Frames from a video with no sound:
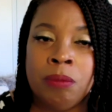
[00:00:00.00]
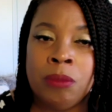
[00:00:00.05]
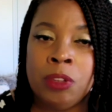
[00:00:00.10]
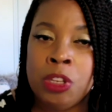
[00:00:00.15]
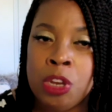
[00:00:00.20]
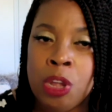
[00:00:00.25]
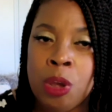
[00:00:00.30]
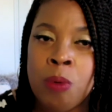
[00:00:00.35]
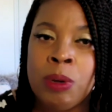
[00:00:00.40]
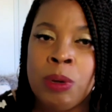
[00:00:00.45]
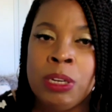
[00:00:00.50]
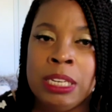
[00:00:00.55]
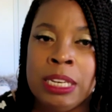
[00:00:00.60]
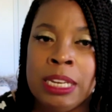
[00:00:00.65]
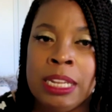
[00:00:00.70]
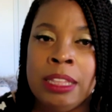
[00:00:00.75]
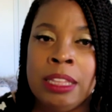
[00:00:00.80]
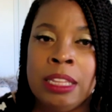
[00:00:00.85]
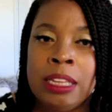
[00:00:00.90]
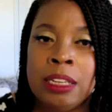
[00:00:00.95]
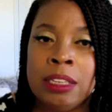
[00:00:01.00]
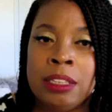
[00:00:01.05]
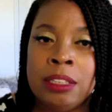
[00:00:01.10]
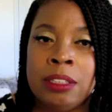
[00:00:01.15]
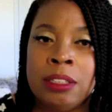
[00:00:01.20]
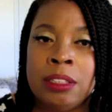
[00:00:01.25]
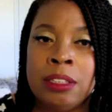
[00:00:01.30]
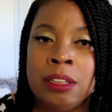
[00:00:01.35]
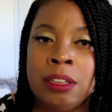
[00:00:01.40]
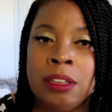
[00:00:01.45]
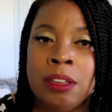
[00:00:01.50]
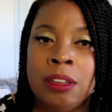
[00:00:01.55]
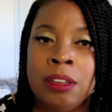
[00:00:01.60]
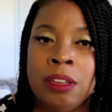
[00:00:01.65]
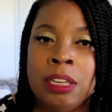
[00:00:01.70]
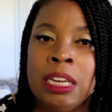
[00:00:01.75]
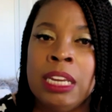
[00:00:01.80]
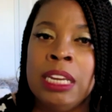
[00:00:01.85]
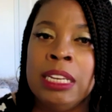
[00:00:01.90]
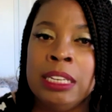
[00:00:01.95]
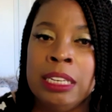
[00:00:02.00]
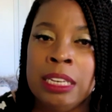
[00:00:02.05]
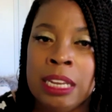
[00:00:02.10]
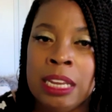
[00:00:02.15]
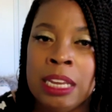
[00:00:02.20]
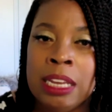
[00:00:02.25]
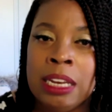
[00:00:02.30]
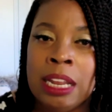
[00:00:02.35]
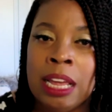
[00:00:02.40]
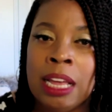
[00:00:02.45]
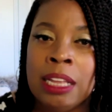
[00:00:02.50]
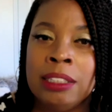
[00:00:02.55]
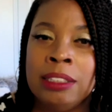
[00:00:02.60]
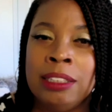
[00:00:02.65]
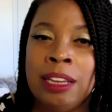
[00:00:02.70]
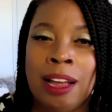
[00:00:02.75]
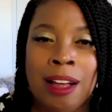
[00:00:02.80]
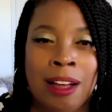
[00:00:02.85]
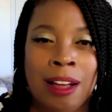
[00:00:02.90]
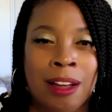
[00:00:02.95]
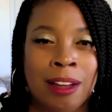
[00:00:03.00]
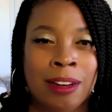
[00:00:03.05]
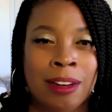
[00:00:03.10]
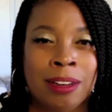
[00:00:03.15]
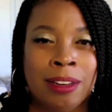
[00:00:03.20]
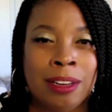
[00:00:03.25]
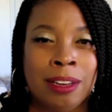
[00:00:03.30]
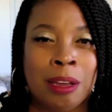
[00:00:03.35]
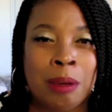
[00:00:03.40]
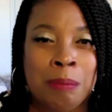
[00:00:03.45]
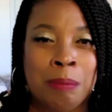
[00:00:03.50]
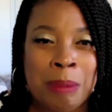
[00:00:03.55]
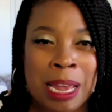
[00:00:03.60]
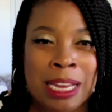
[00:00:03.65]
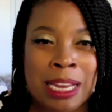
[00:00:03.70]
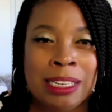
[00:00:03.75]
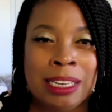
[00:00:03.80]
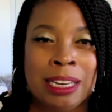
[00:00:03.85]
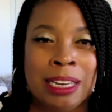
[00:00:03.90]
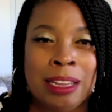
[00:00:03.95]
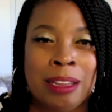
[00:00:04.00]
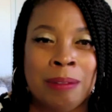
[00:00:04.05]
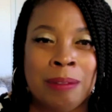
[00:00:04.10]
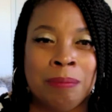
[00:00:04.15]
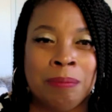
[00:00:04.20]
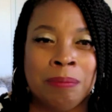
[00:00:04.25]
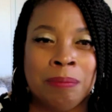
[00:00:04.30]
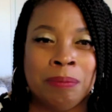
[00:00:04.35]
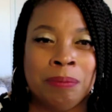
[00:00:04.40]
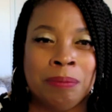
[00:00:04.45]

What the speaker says: Noah did this. He did as God commanded him.